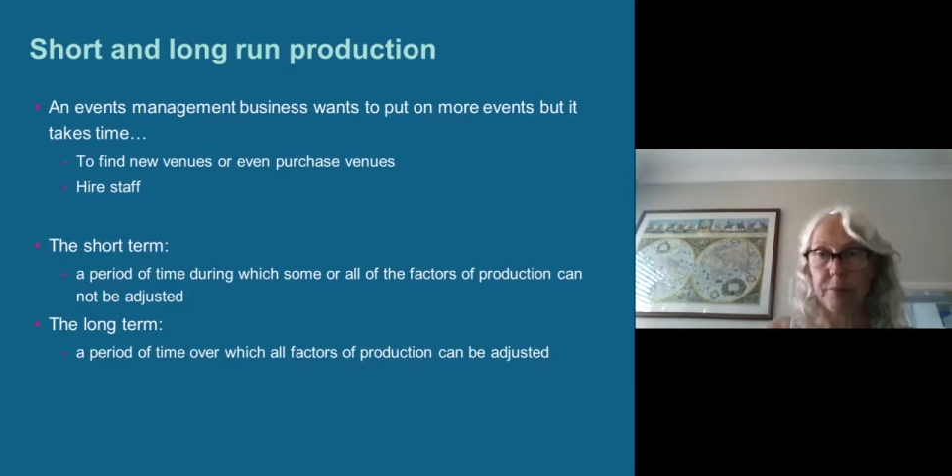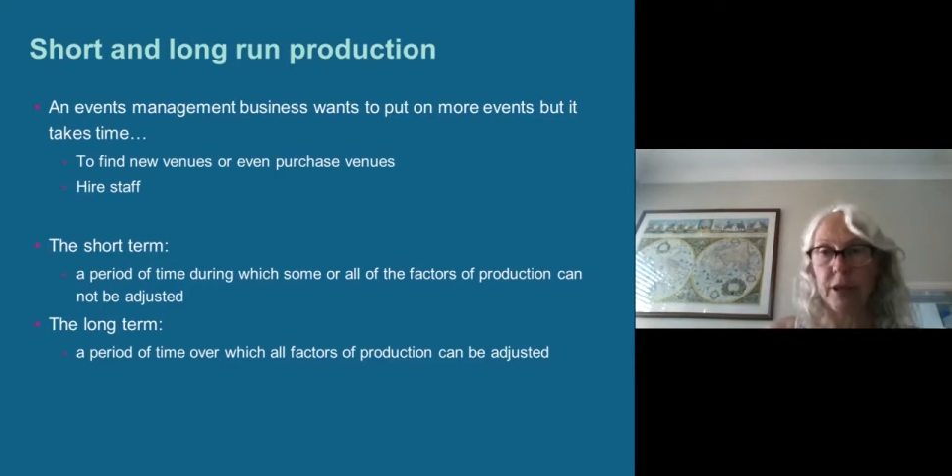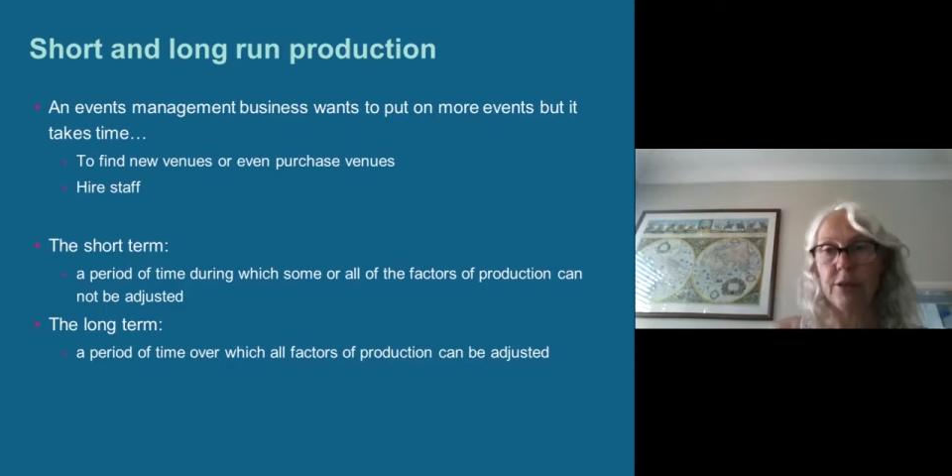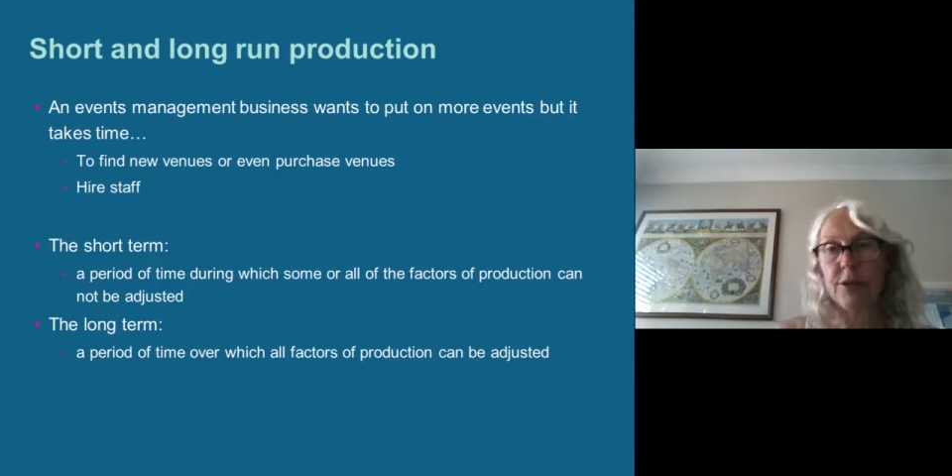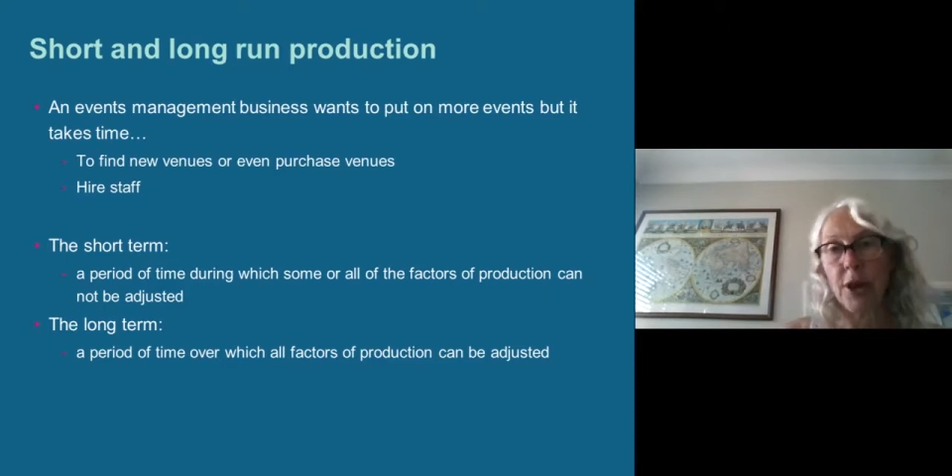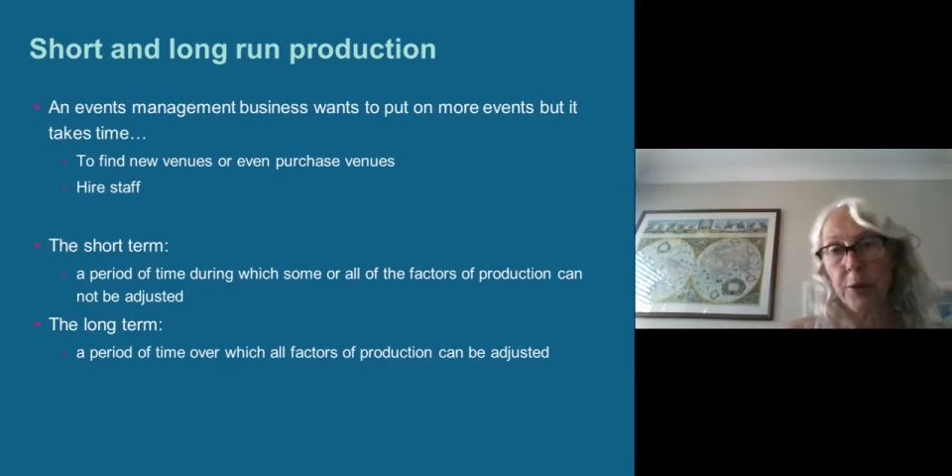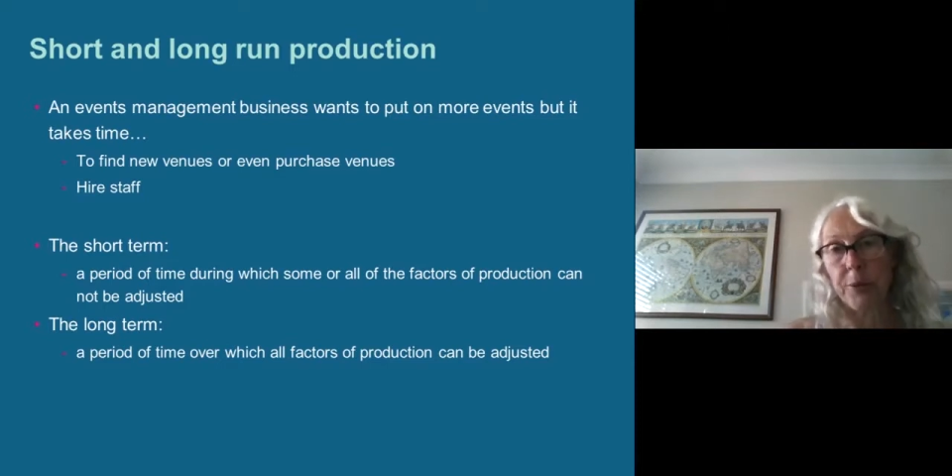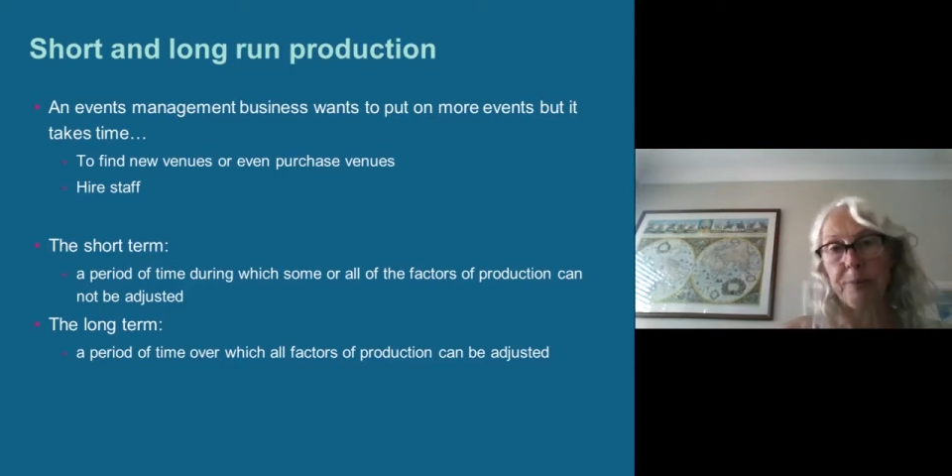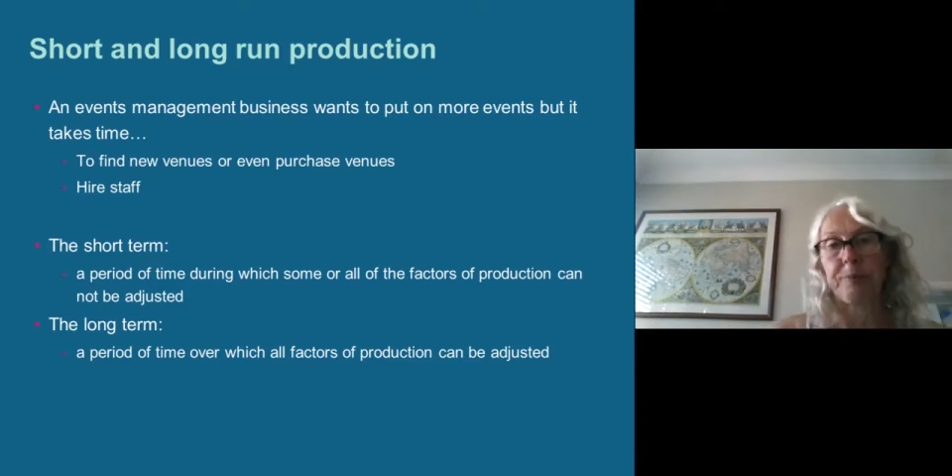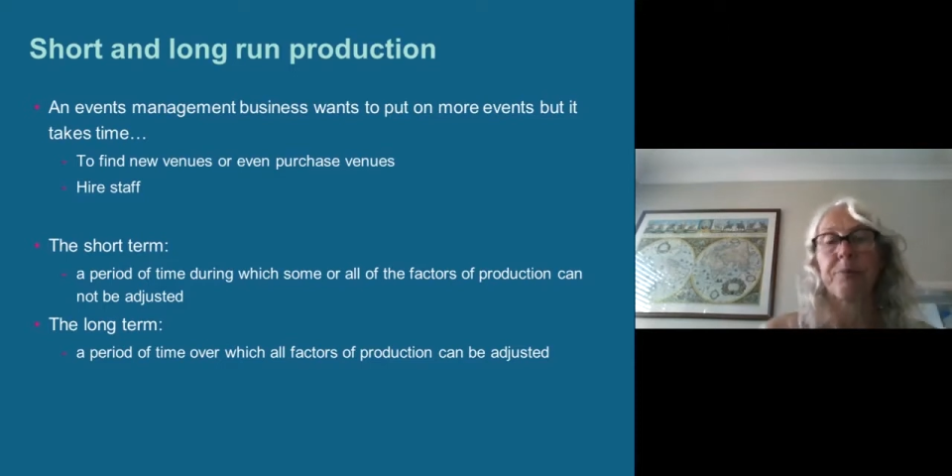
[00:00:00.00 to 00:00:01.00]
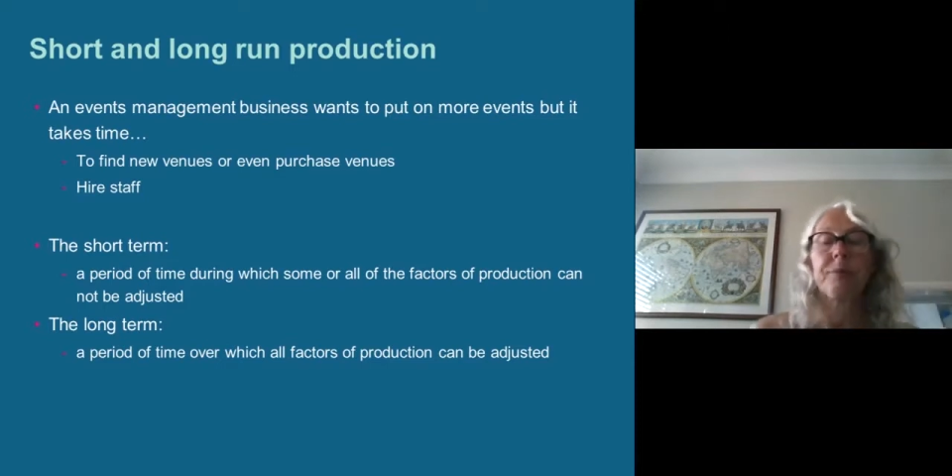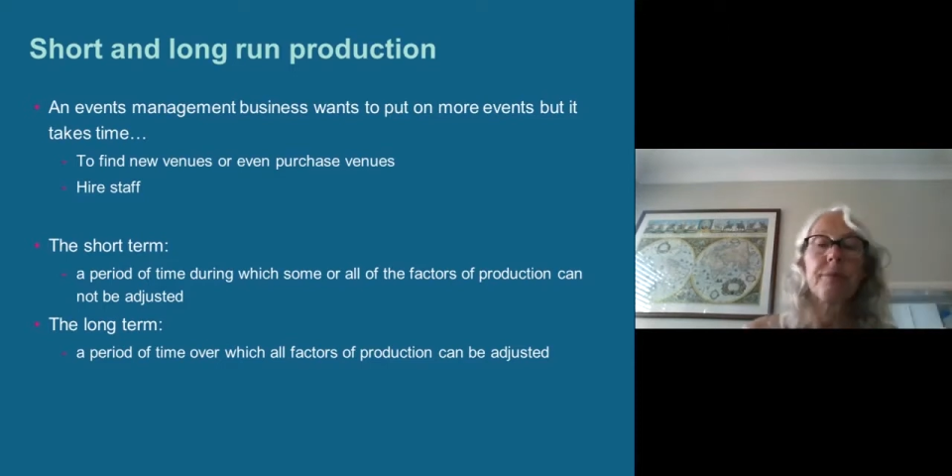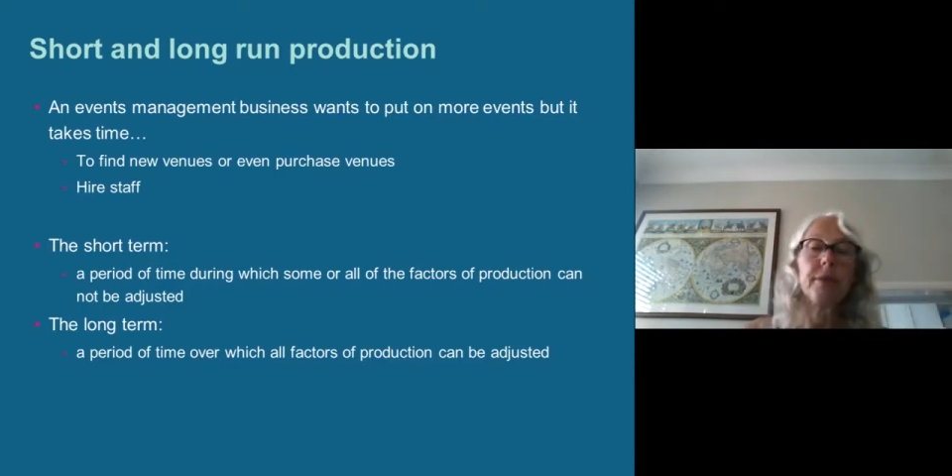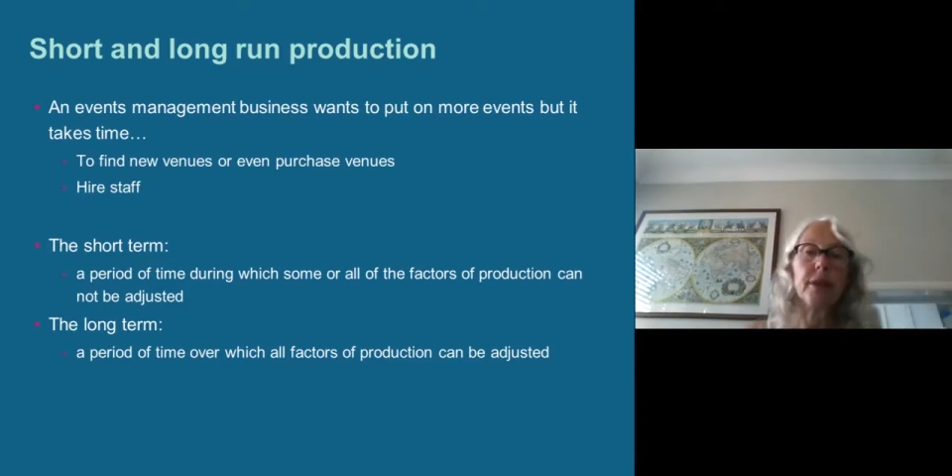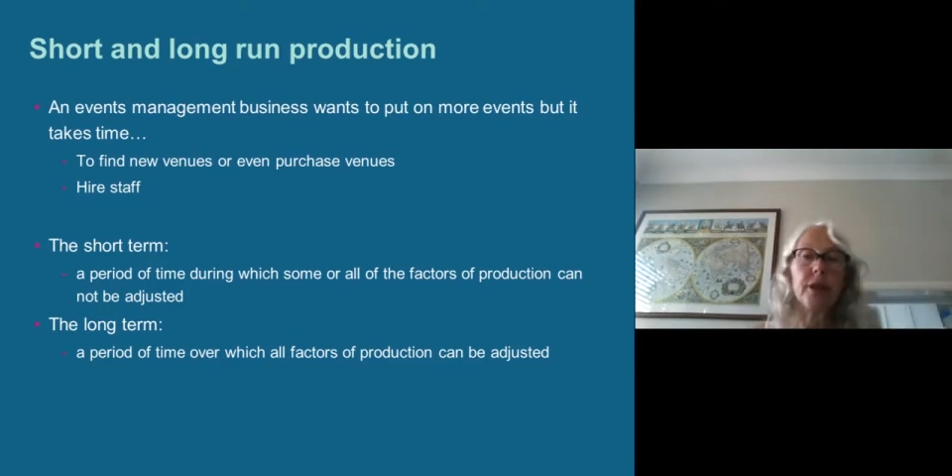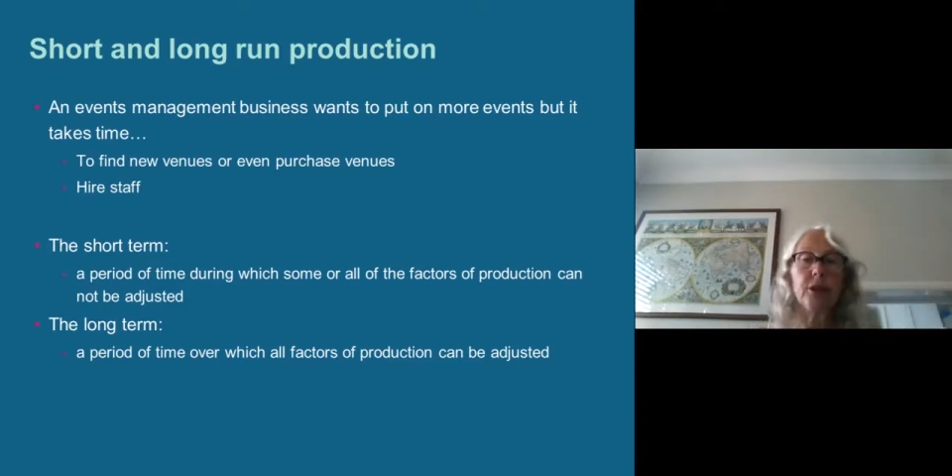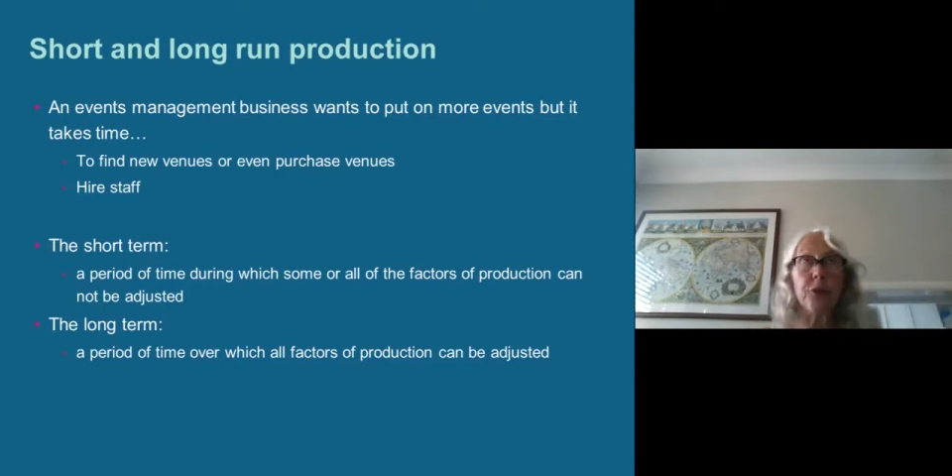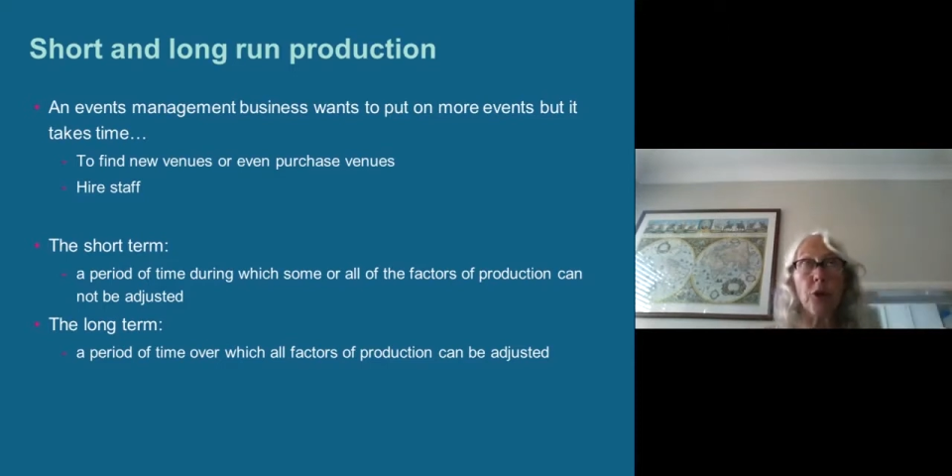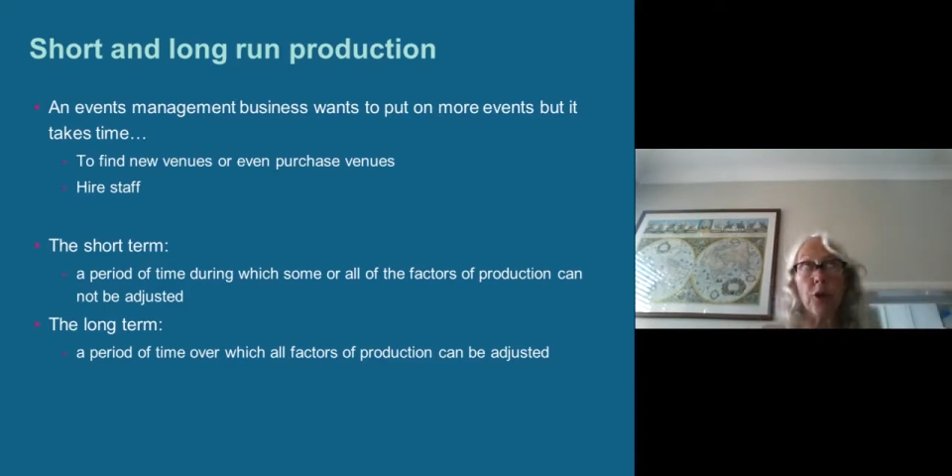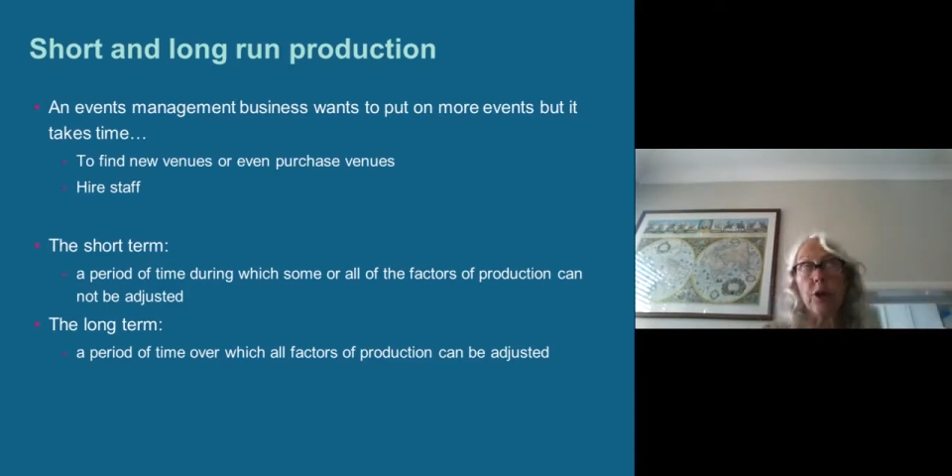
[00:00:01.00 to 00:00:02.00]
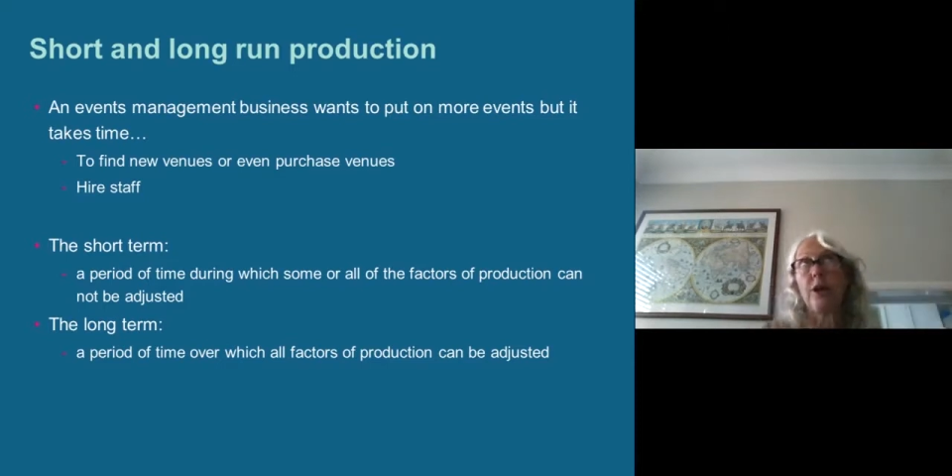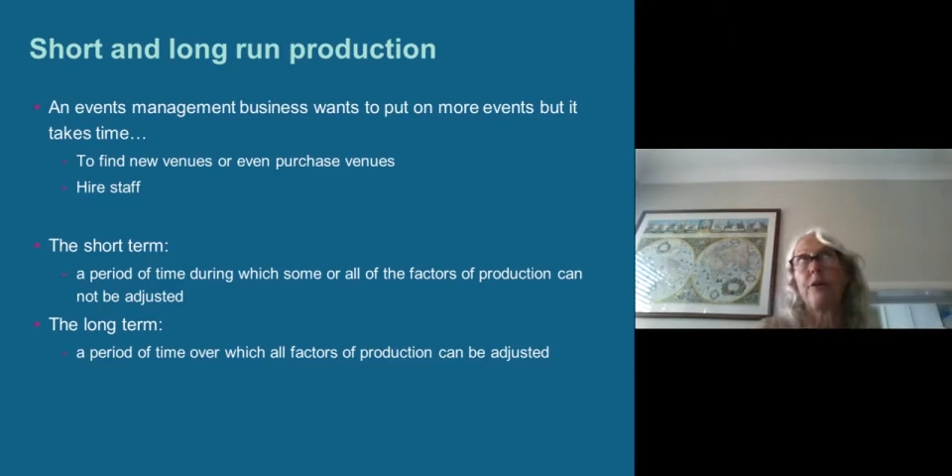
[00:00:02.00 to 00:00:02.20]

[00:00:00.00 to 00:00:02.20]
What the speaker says: So you've got a